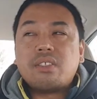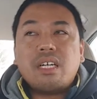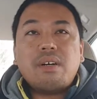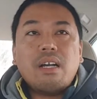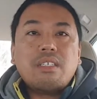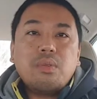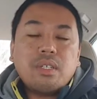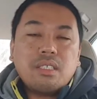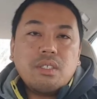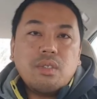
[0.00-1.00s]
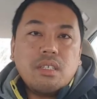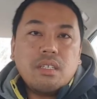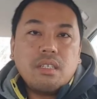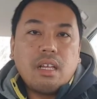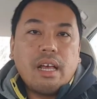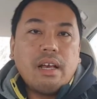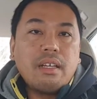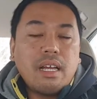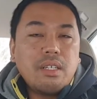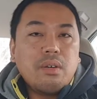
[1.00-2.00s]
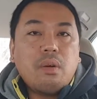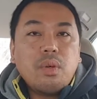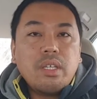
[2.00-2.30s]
So I do want to do I